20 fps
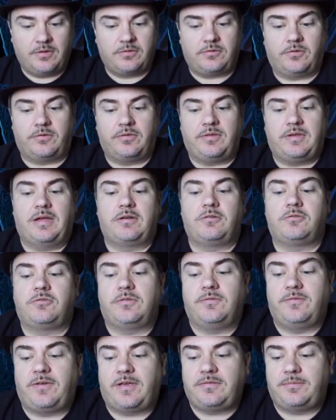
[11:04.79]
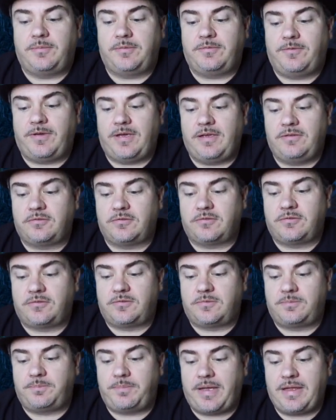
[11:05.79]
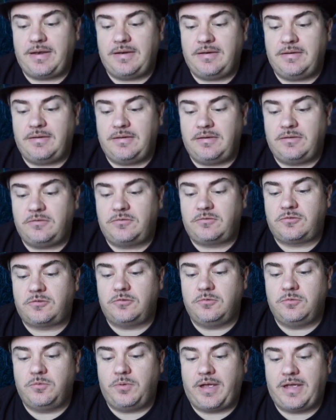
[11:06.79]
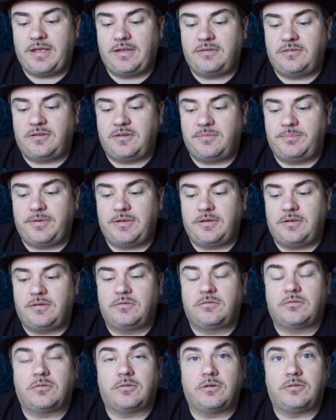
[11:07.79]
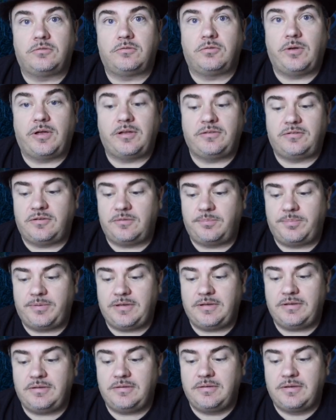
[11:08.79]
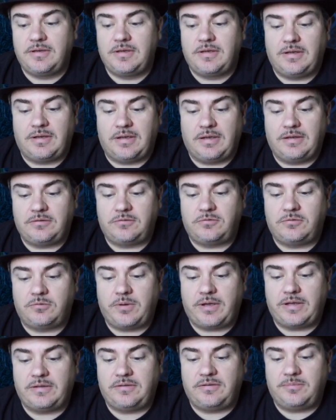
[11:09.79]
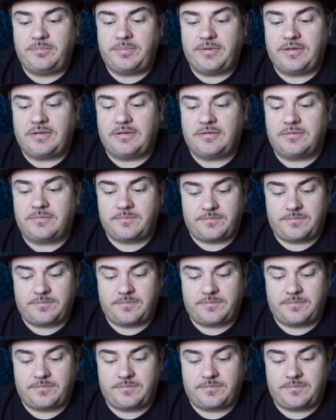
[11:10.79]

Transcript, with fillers: During the energy investment phase, you're spending two A T P, turning two A T P into two A D P.